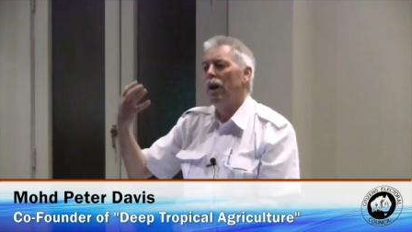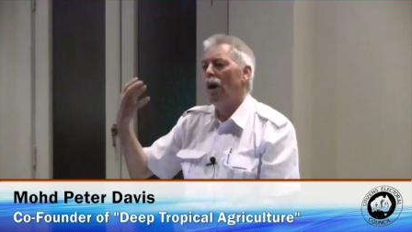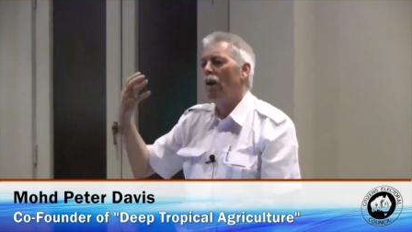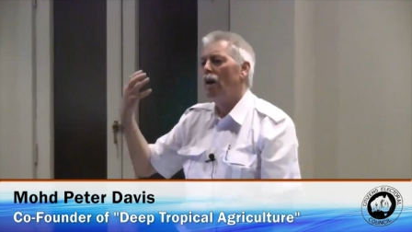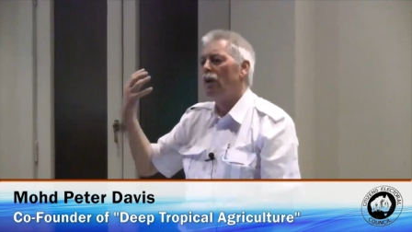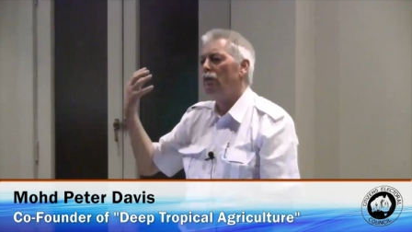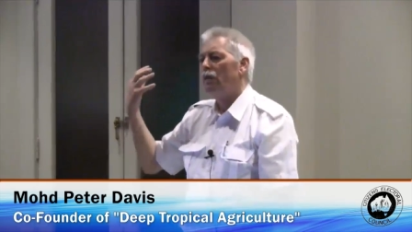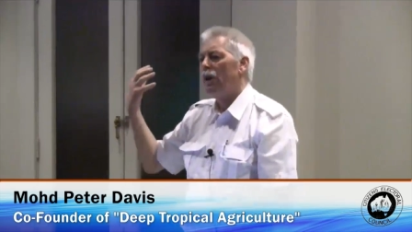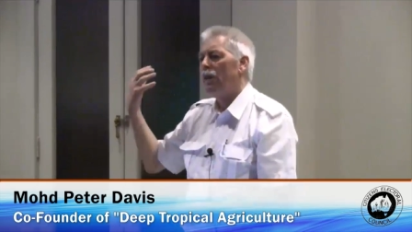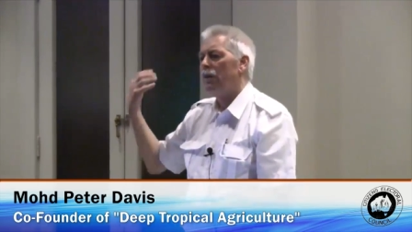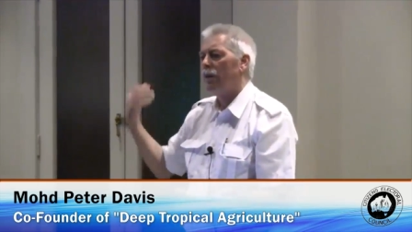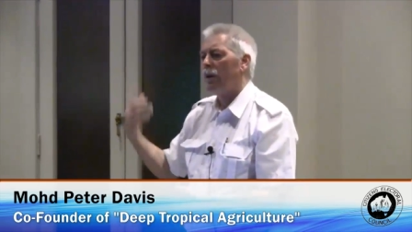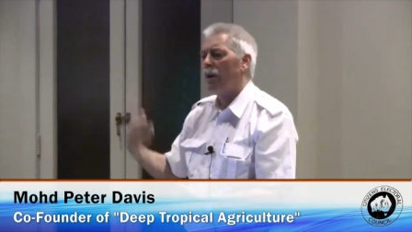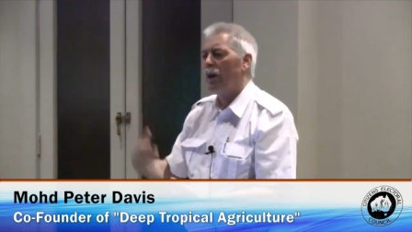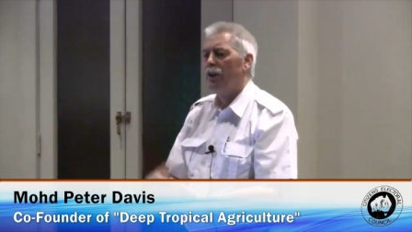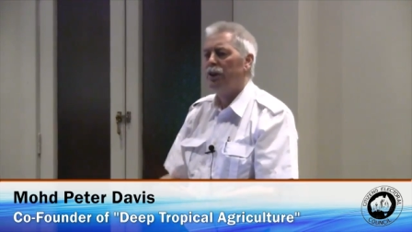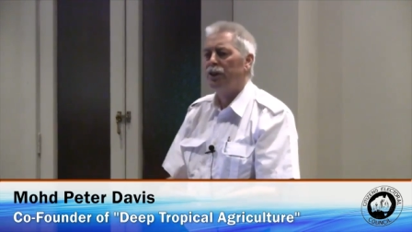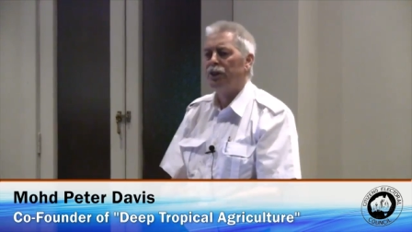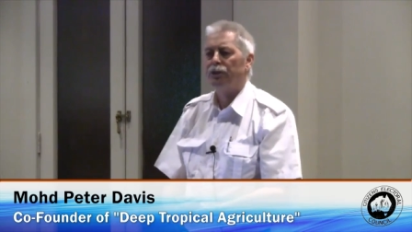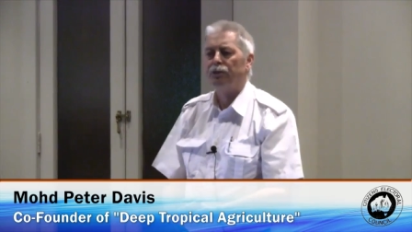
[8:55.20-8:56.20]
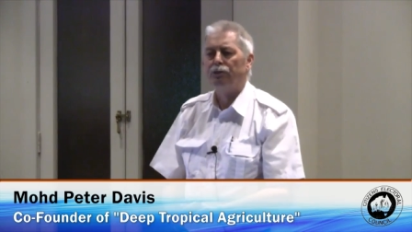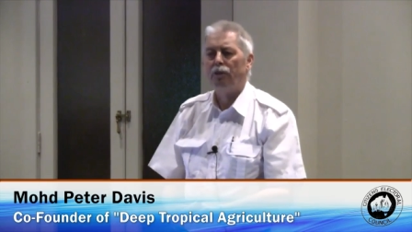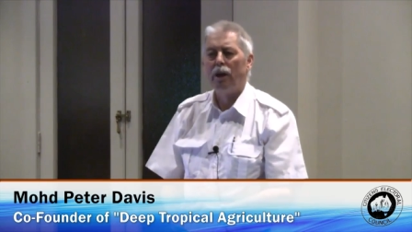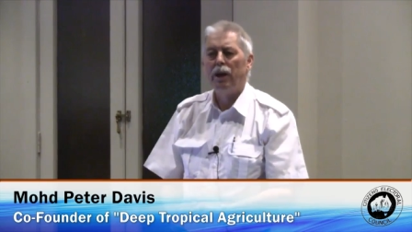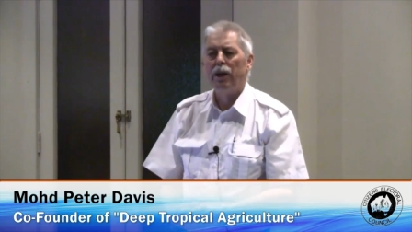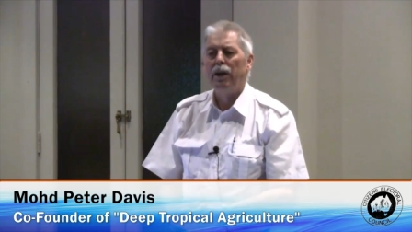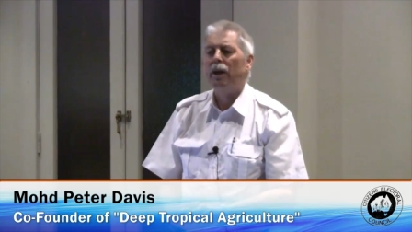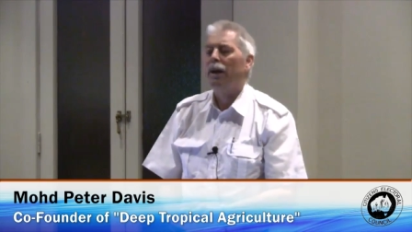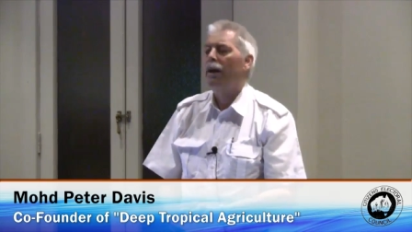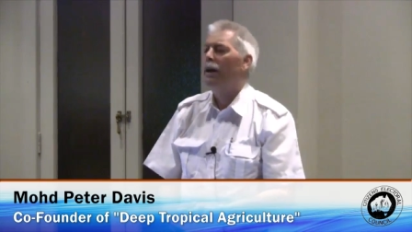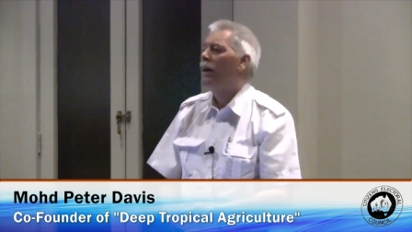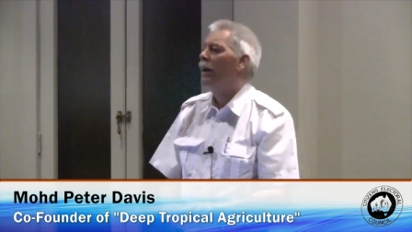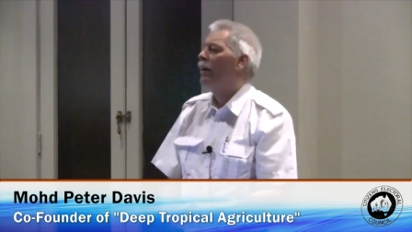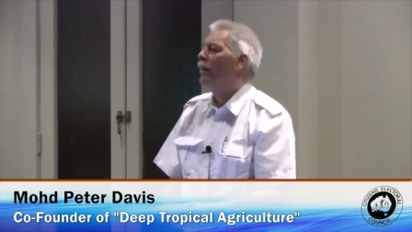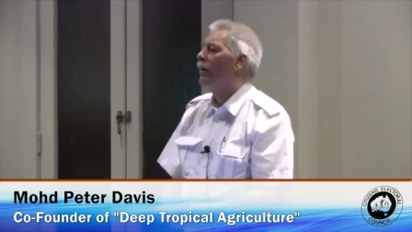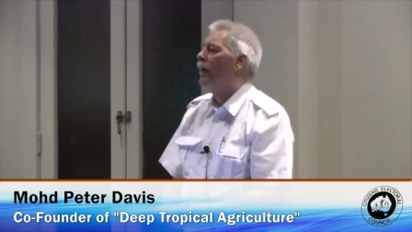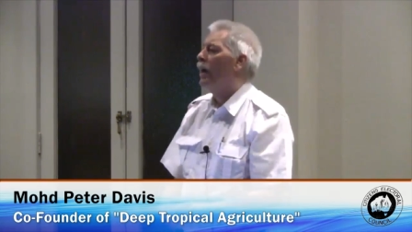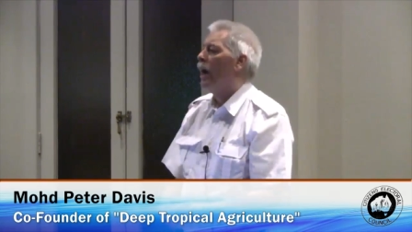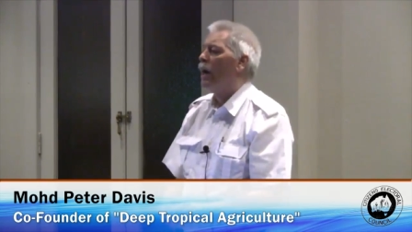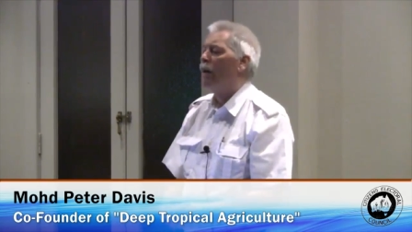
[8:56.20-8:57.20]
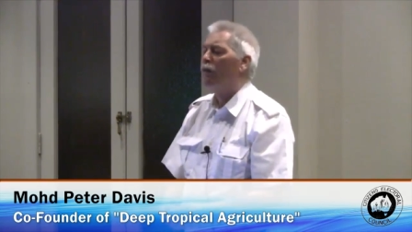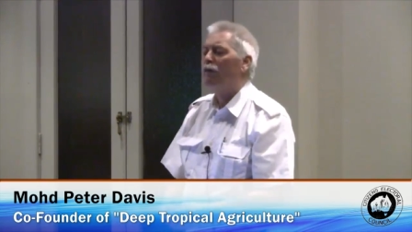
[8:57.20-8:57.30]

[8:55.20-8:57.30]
productive place for developing